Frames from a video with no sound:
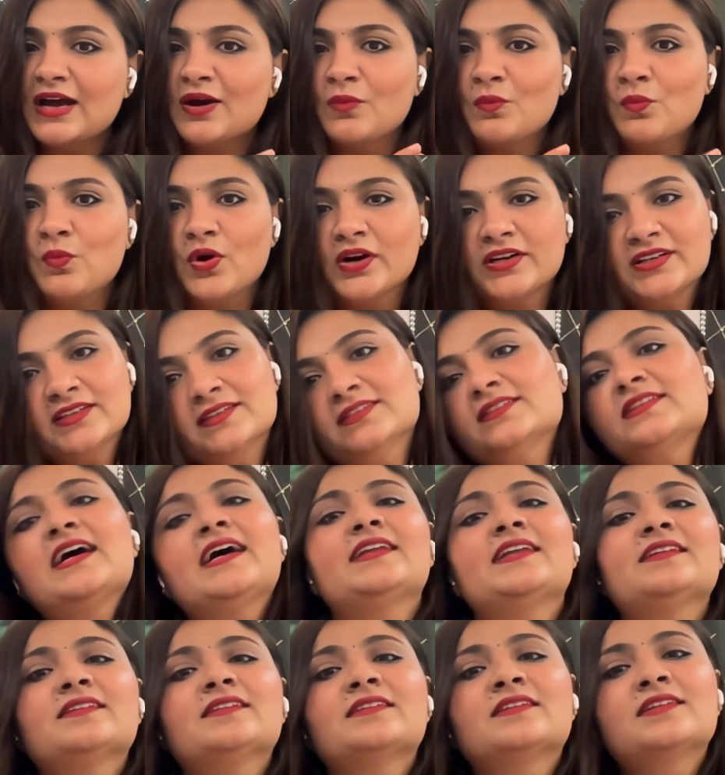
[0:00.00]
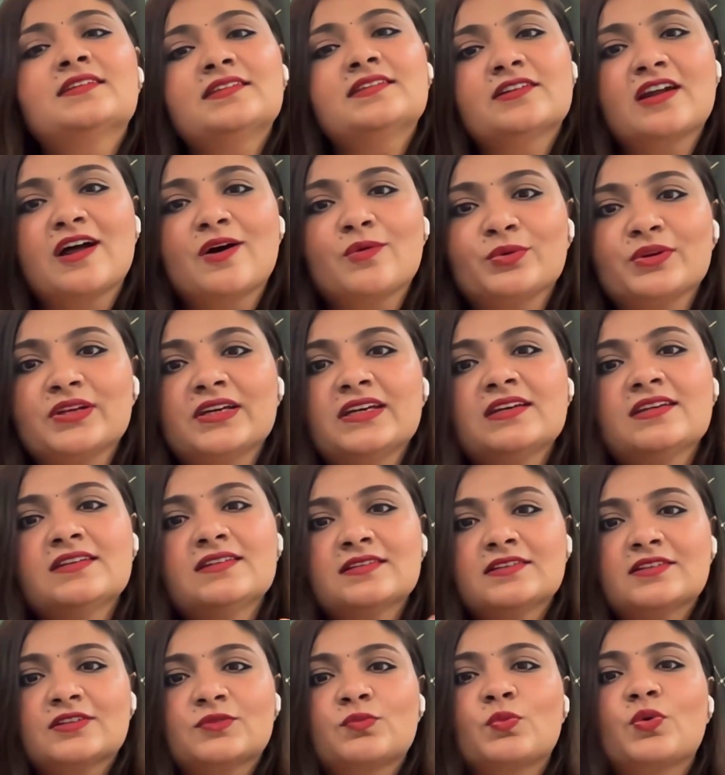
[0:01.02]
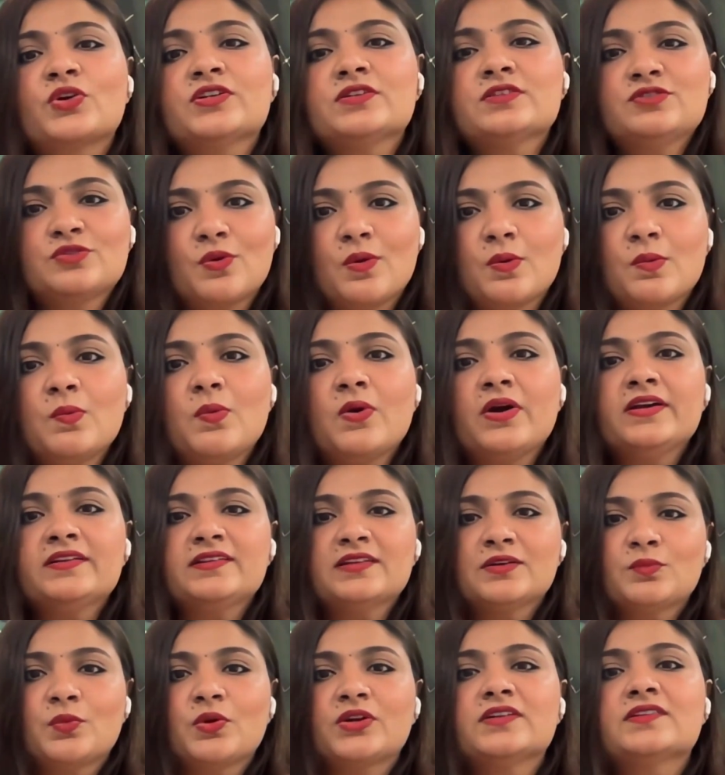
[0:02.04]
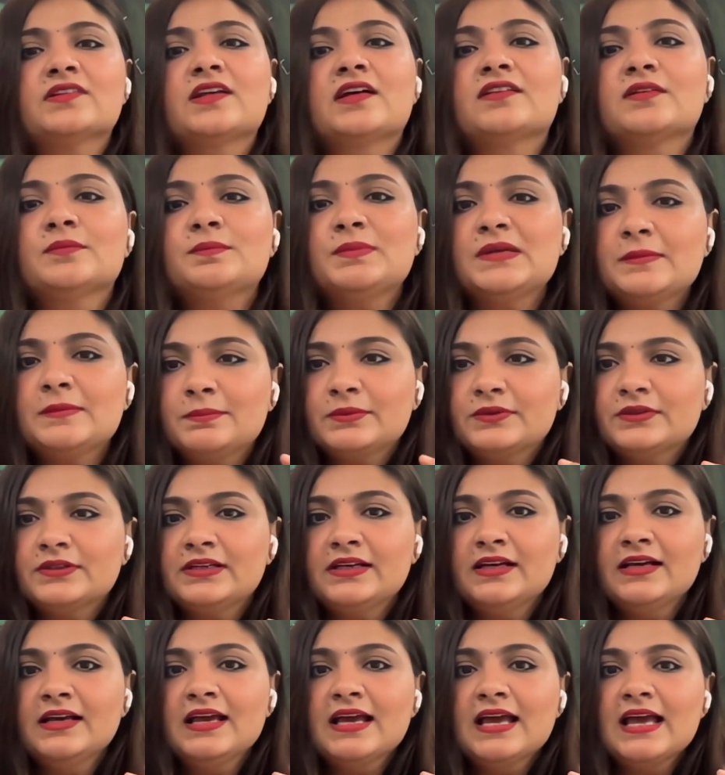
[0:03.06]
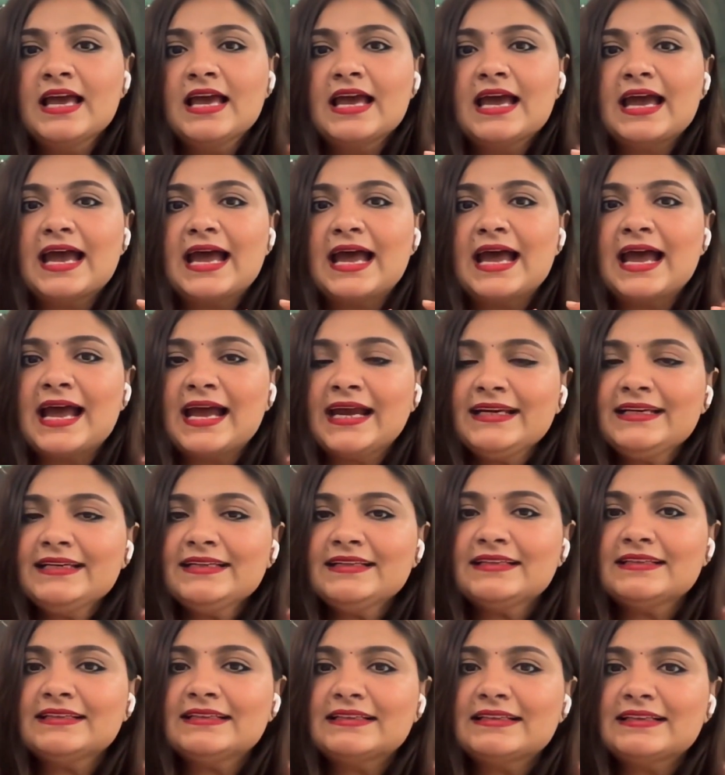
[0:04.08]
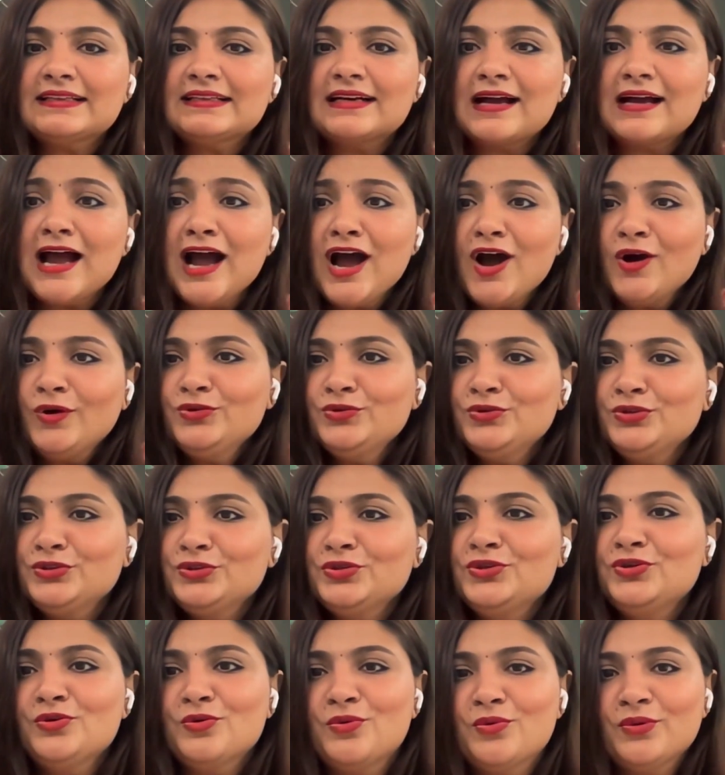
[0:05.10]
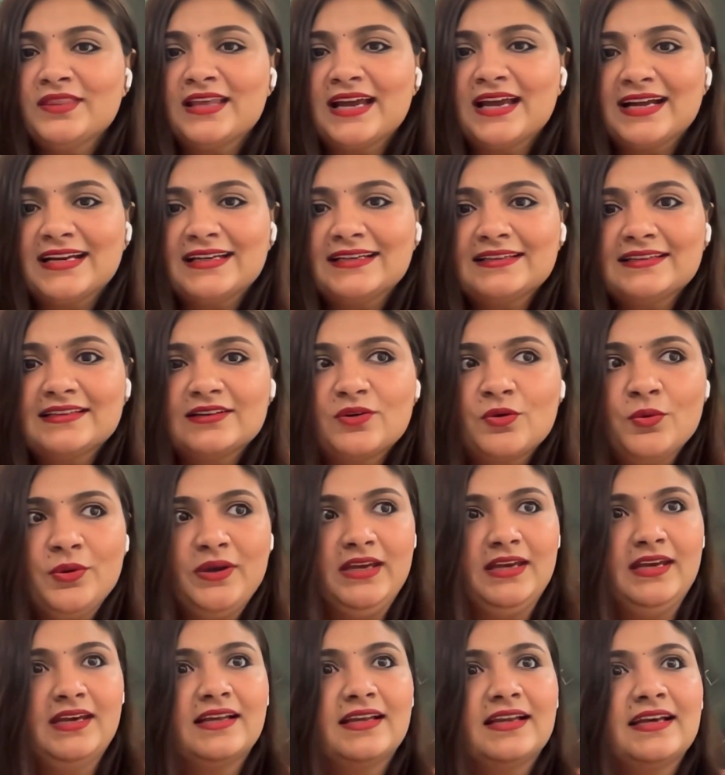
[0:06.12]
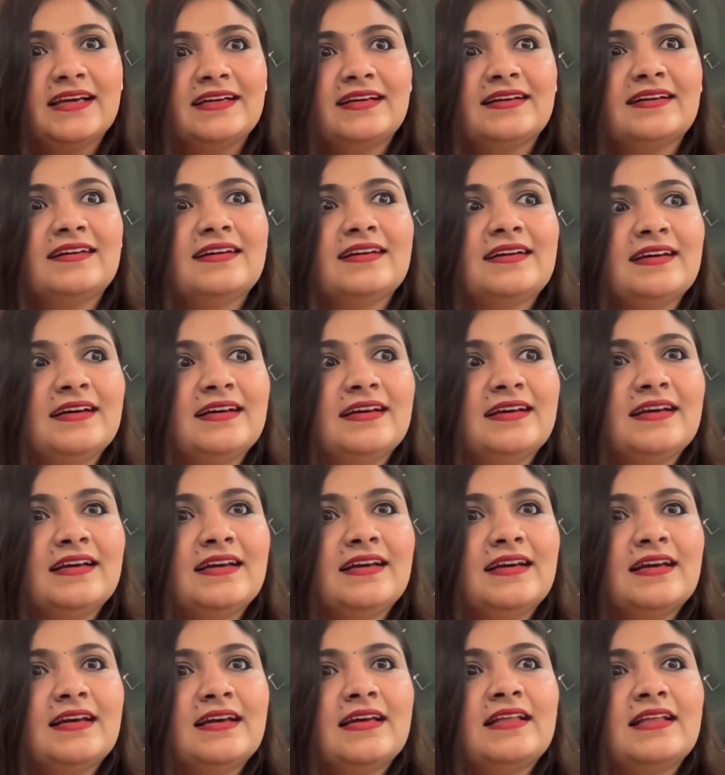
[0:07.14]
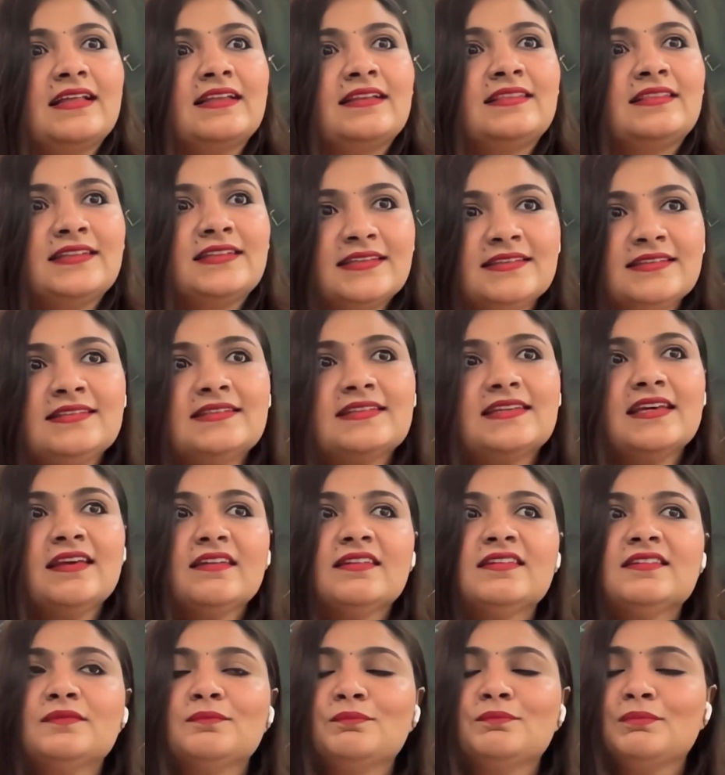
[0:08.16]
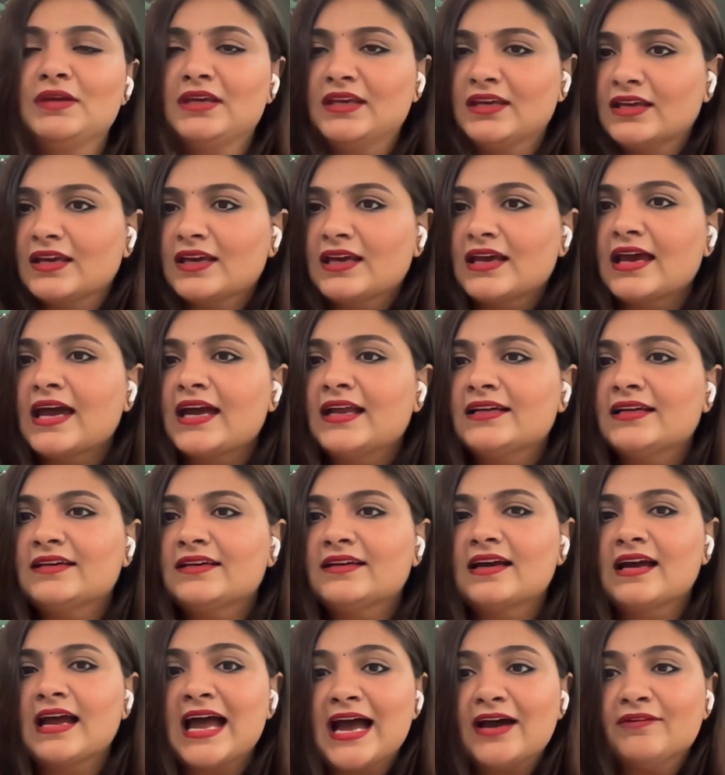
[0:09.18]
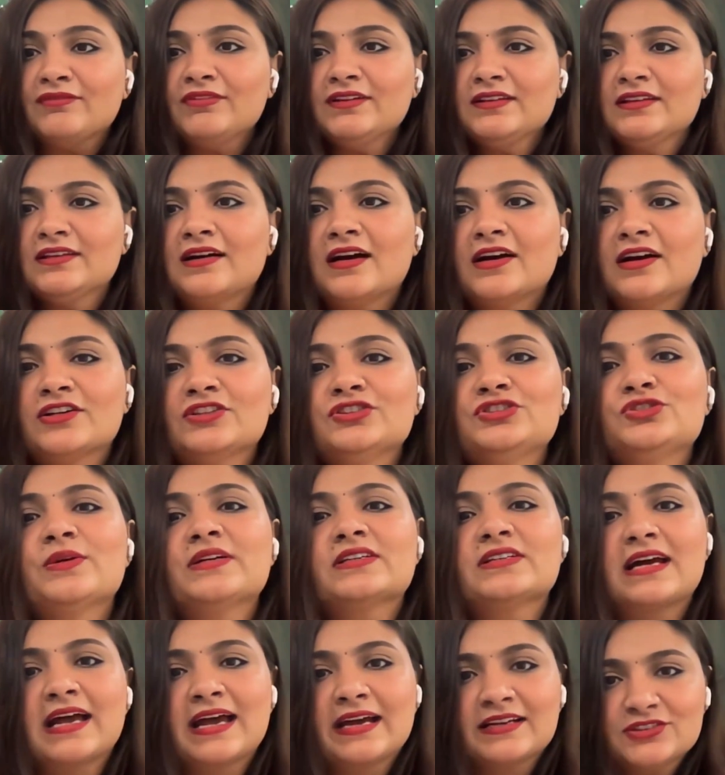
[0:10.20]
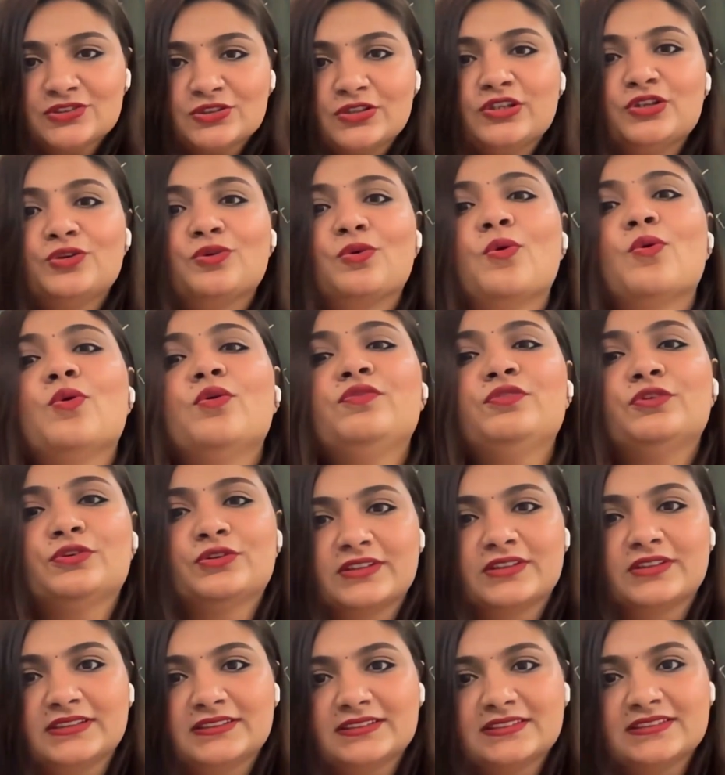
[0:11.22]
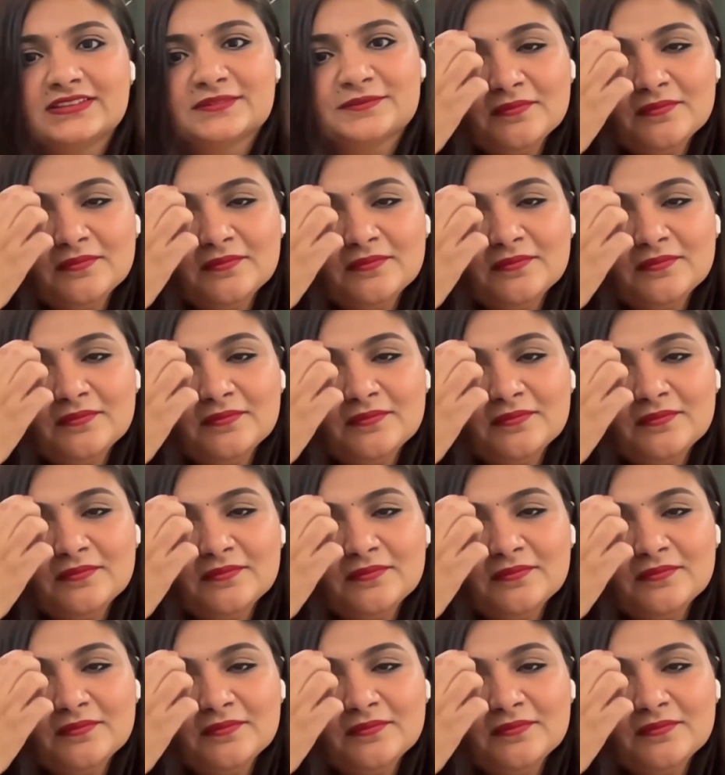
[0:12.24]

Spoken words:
what is that the surrounding is, what is your voice and what is other people. And how do you know that, okay, like, this is me, and having the courage to actually go for it?